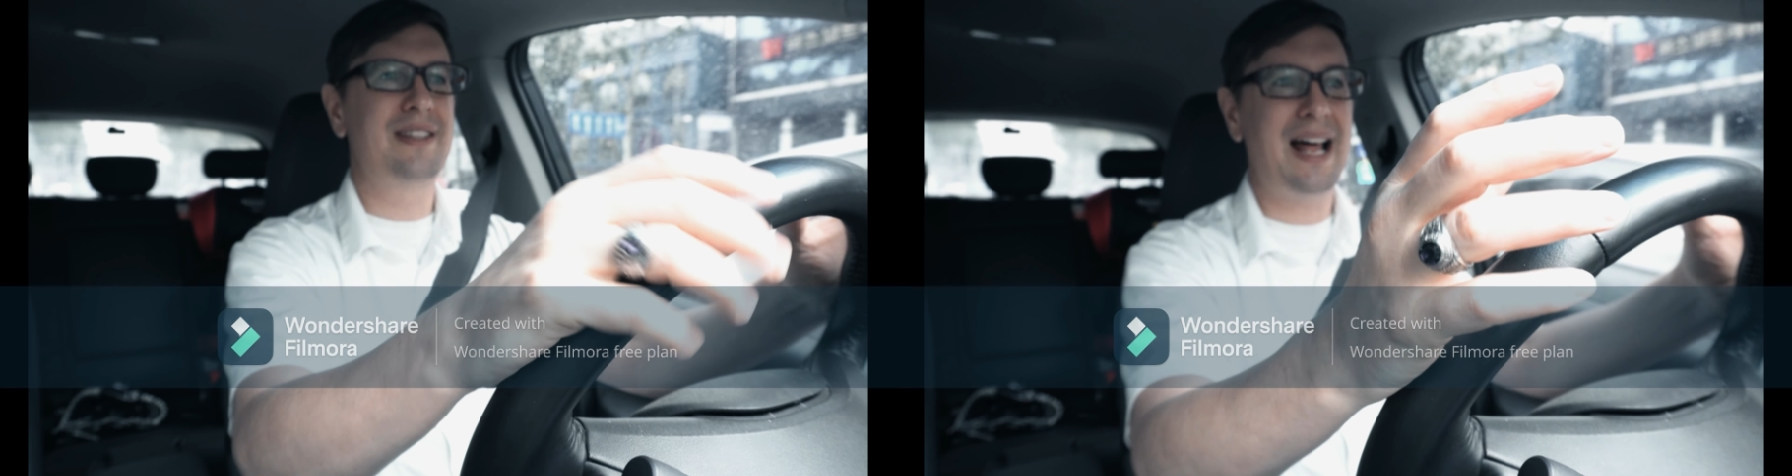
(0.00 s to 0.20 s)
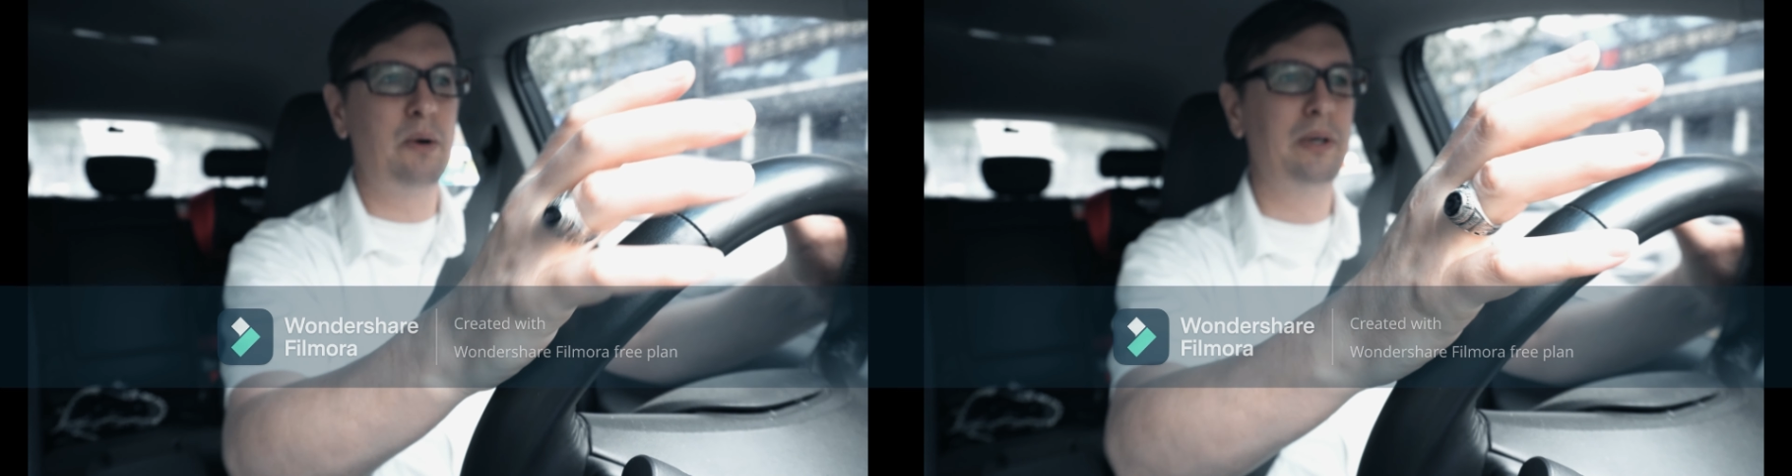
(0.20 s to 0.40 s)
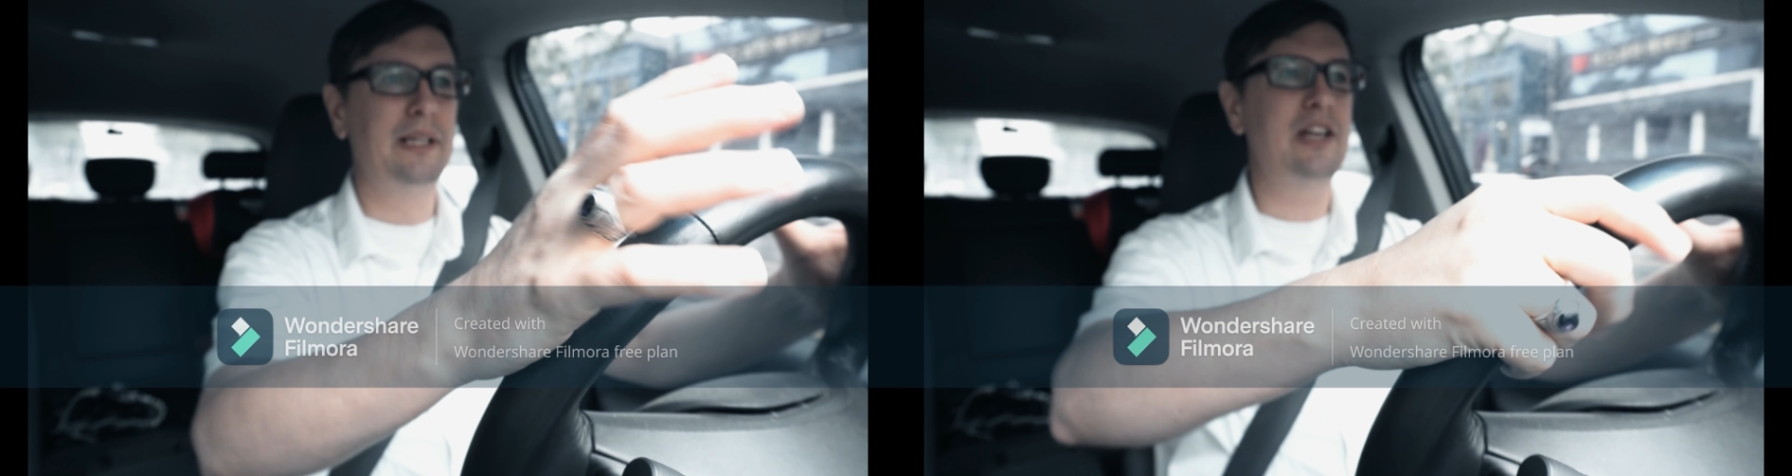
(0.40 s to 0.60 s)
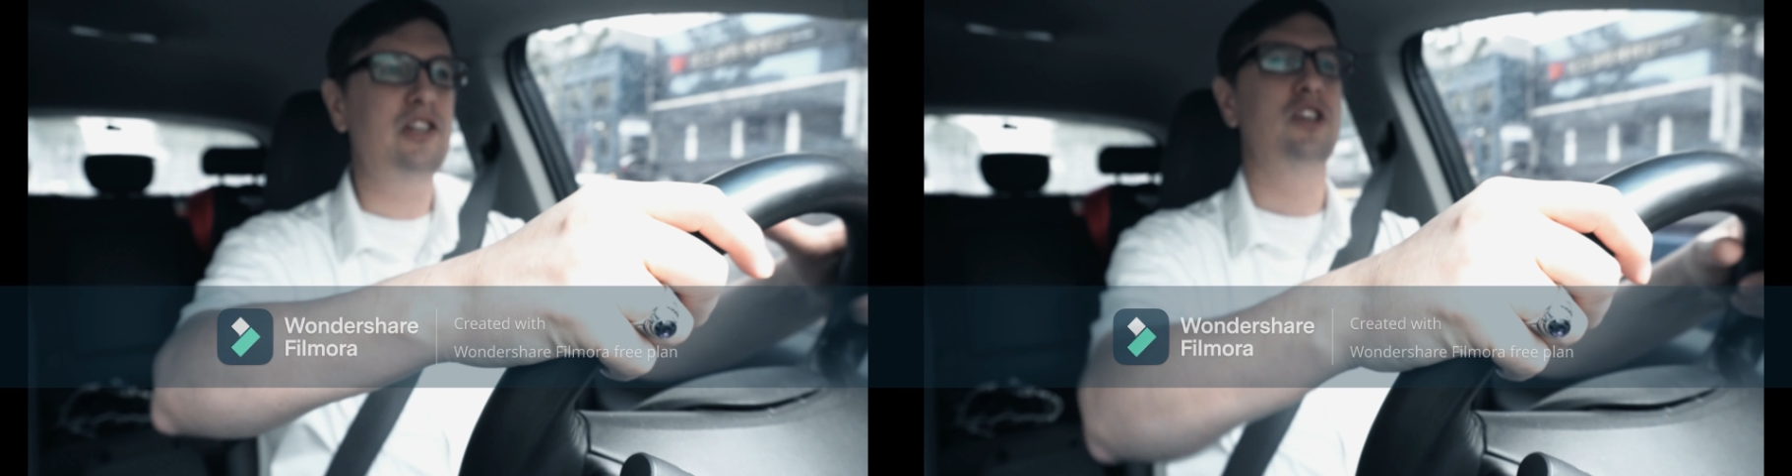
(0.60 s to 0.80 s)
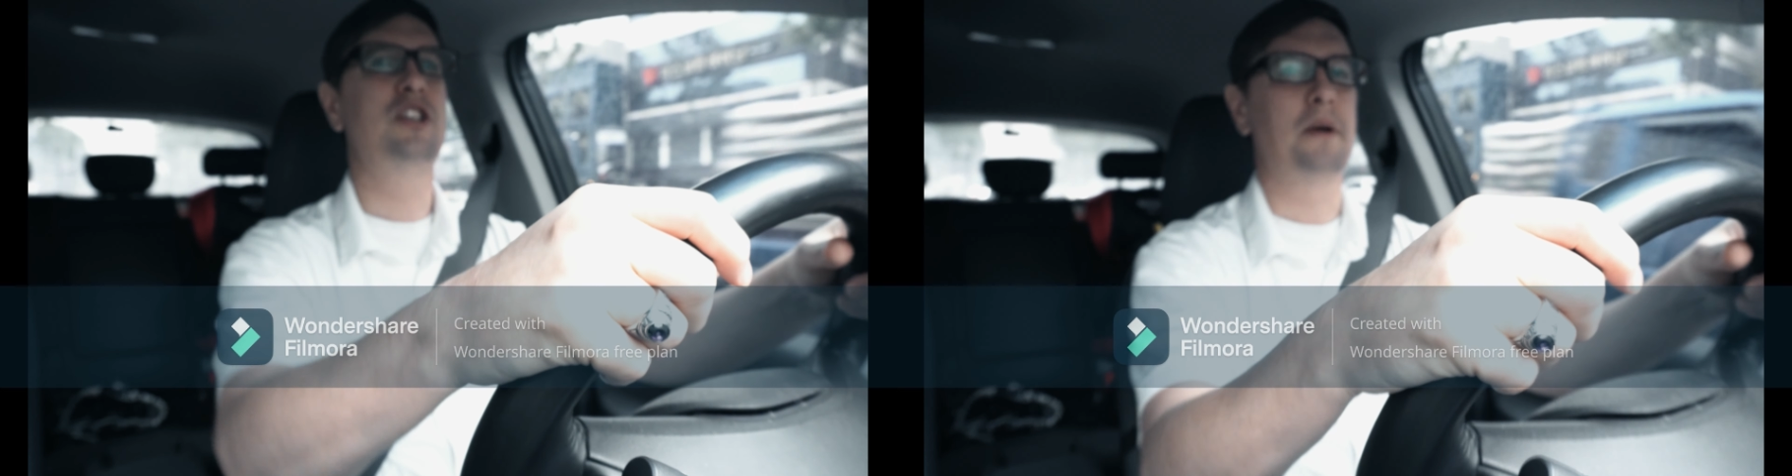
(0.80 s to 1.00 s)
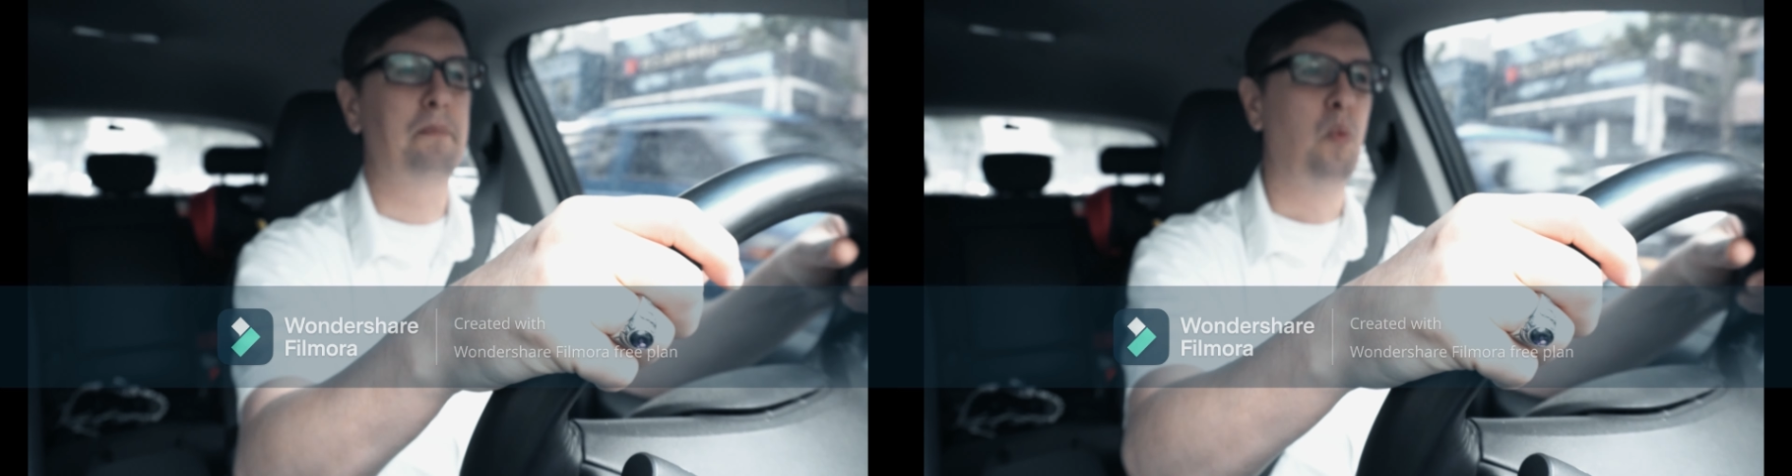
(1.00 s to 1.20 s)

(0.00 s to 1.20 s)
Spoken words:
that relationship